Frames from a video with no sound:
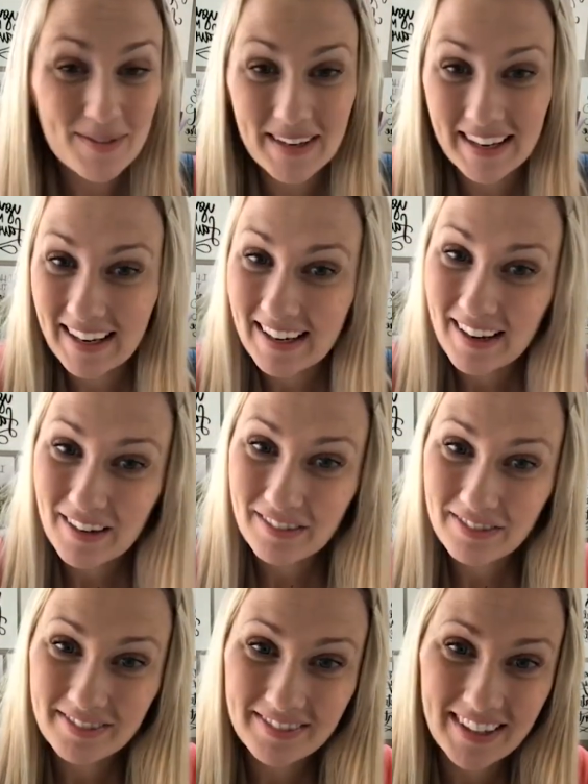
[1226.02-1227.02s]
Speaking
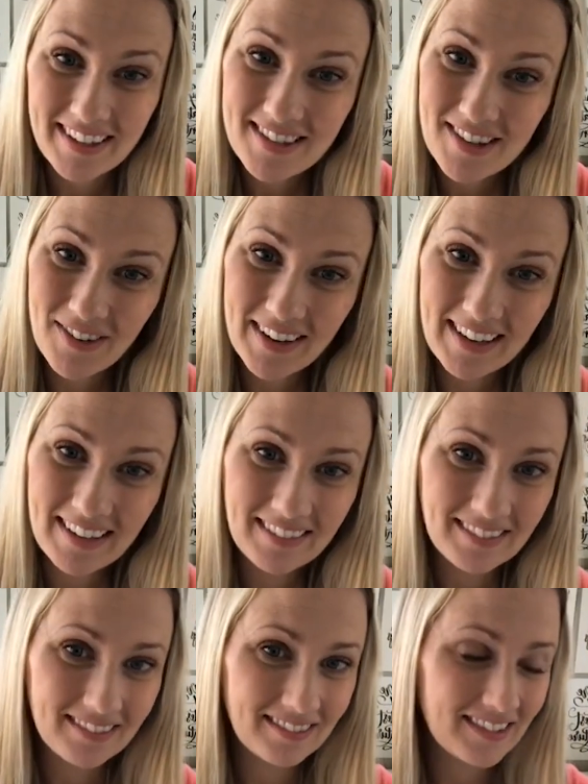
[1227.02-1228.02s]
of things
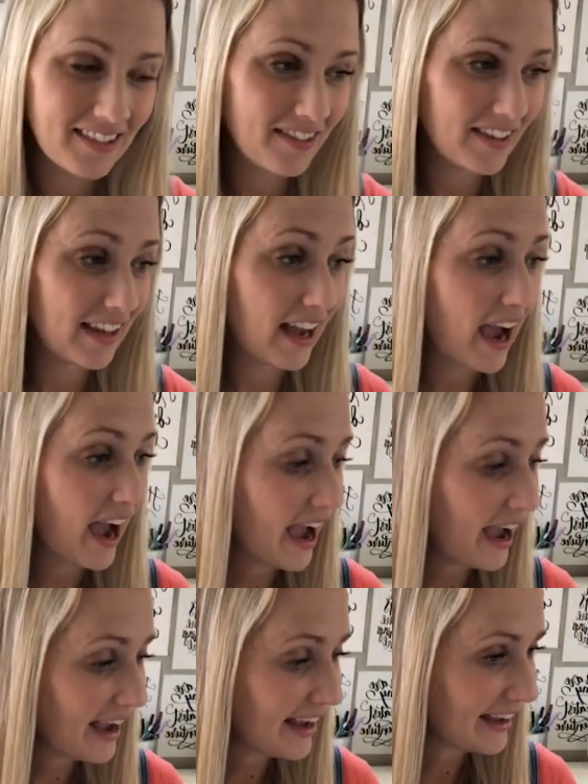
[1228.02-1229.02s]
going differently,
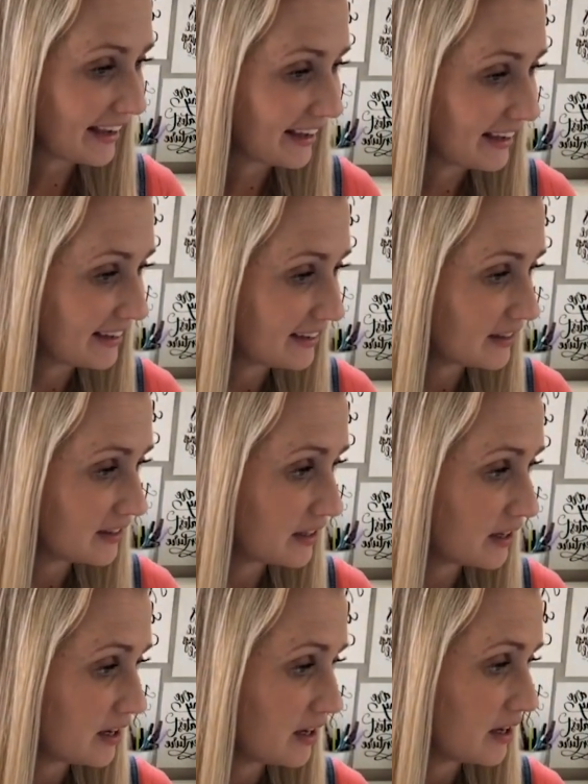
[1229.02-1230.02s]
hi. Do
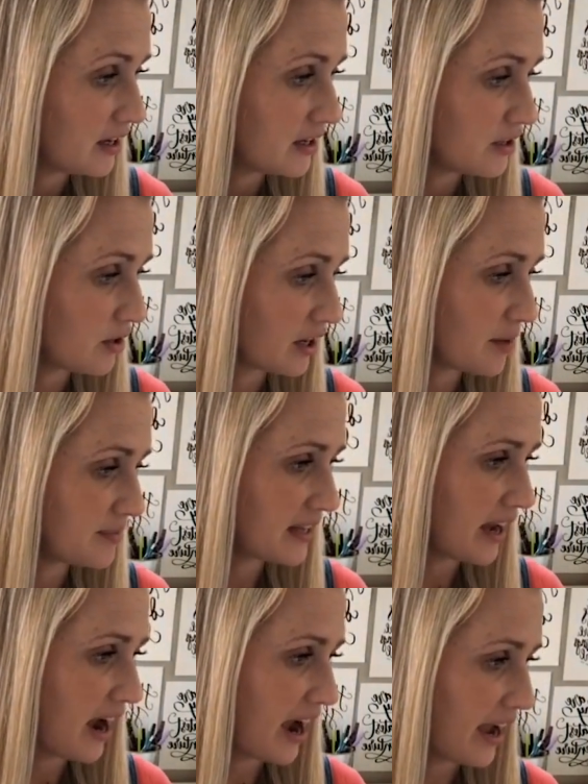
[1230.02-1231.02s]
you want to come
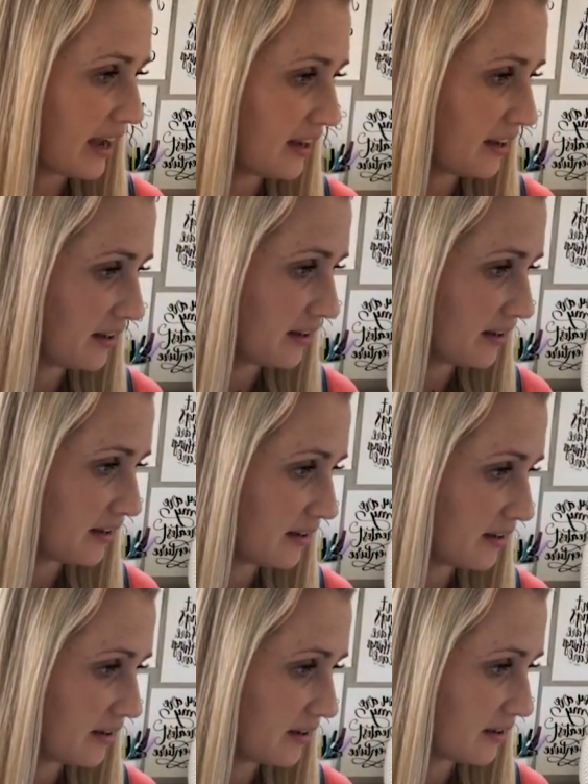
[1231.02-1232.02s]
say hi?
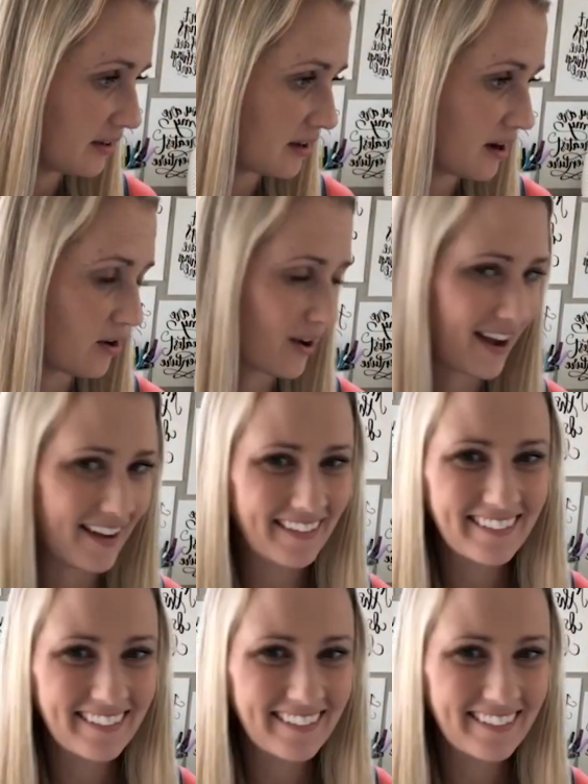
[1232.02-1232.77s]
Okay.